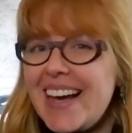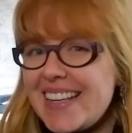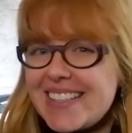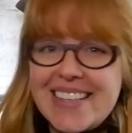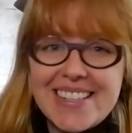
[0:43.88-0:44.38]

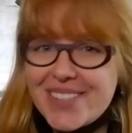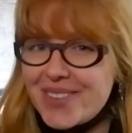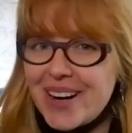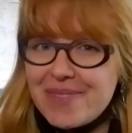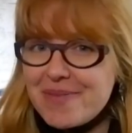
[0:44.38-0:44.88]
as things
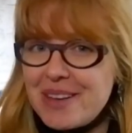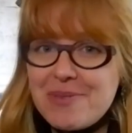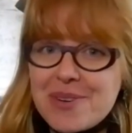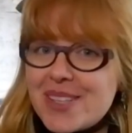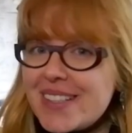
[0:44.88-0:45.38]
around me
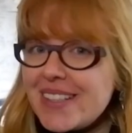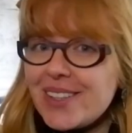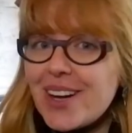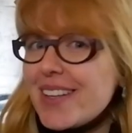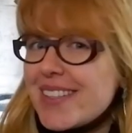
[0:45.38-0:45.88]
were still
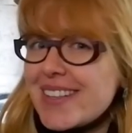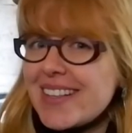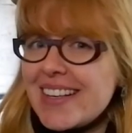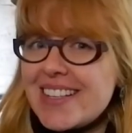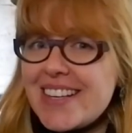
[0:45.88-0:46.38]

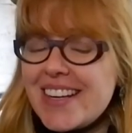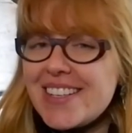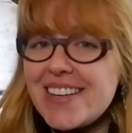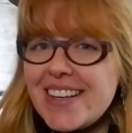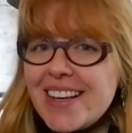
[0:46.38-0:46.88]
constantly
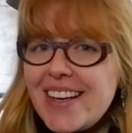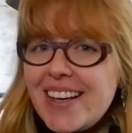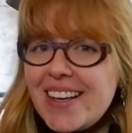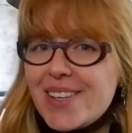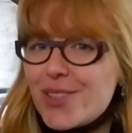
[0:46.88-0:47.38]
changing
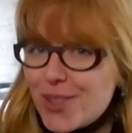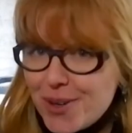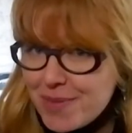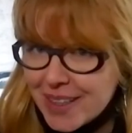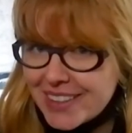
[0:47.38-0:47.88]

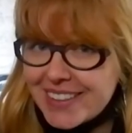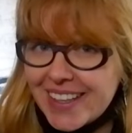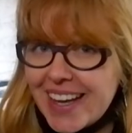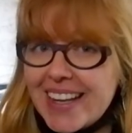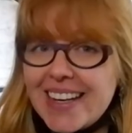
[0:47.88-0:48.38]
so
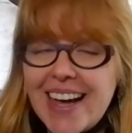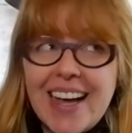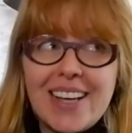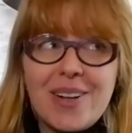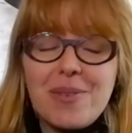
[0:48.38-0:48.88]
much, and
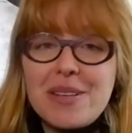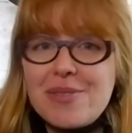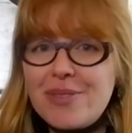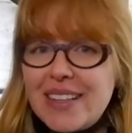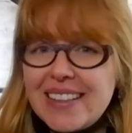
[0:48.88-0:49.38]
I
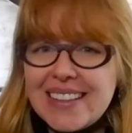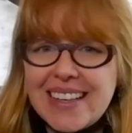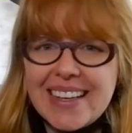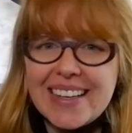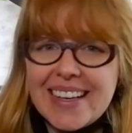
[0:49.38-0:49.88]
always felt
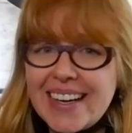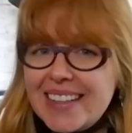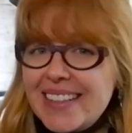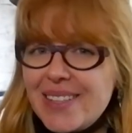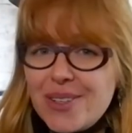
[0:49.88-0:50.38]
like I
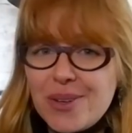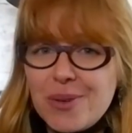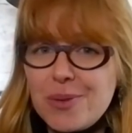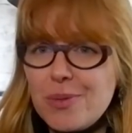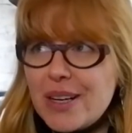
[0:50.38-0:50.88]
didn't
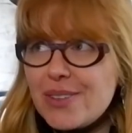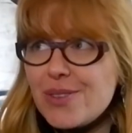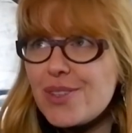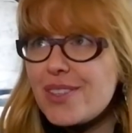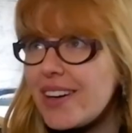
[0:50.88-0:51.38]
know where to
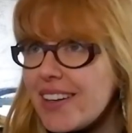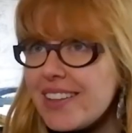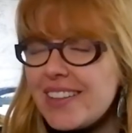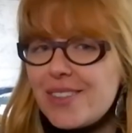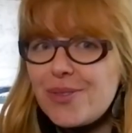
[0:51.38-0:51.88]

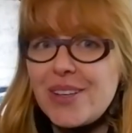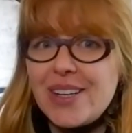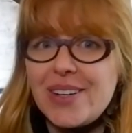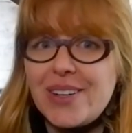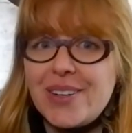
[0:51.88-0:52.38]
start this
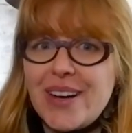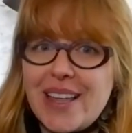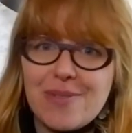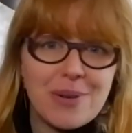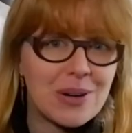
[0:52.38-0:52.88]
video
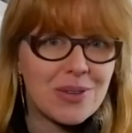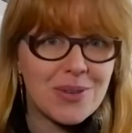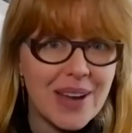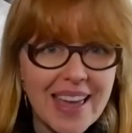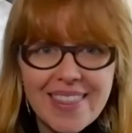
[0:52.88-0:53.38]
and where
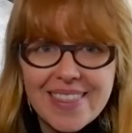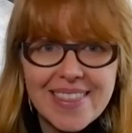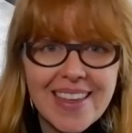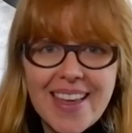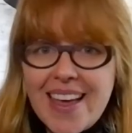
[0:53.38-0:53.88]
to
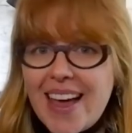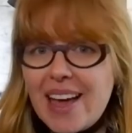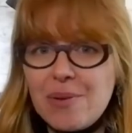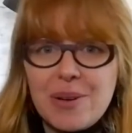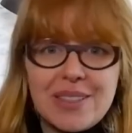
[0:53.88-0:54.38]
end
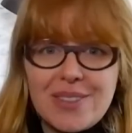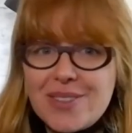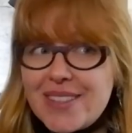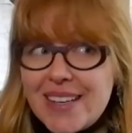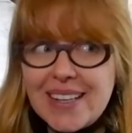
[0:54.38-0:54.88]
and what to
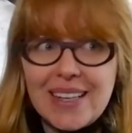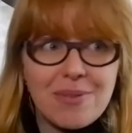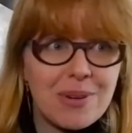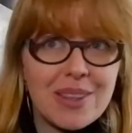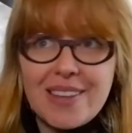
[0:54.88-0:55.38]
tell
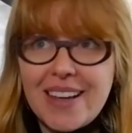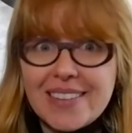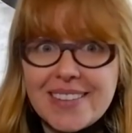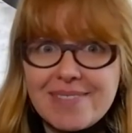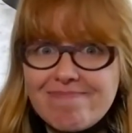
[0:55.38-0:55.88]
and what
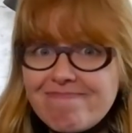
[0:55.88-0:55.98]
not.